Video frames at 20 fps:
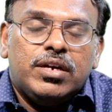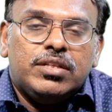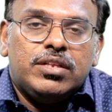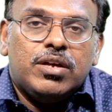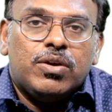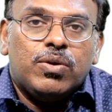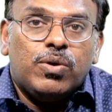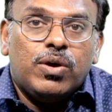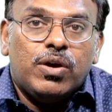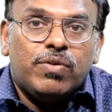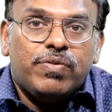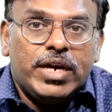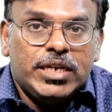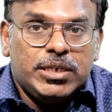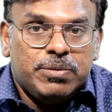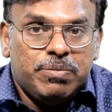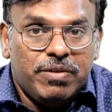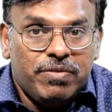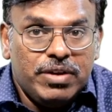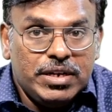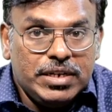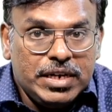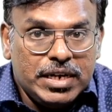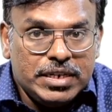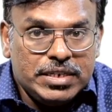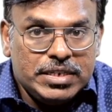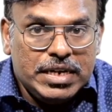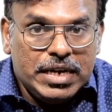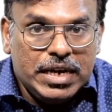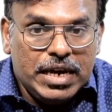the role of HPV
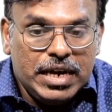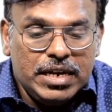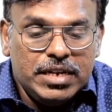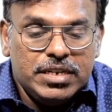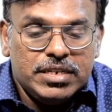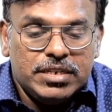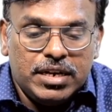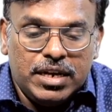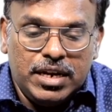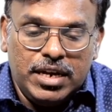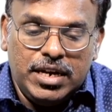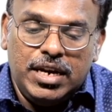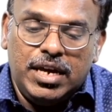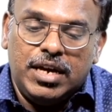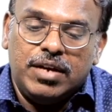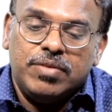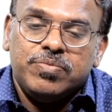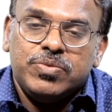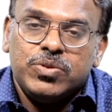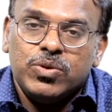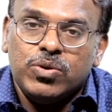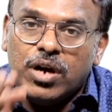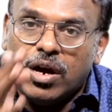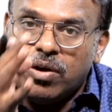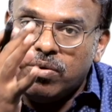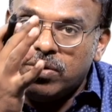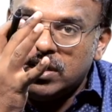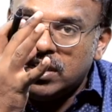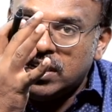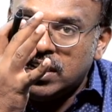testing in screening. So
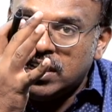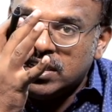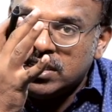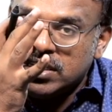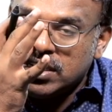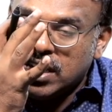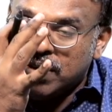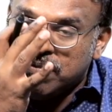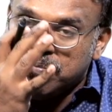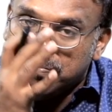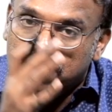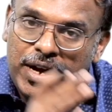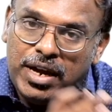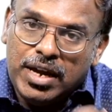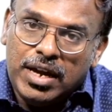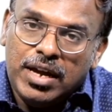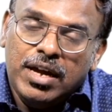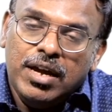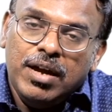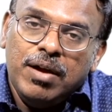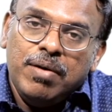how did this come by?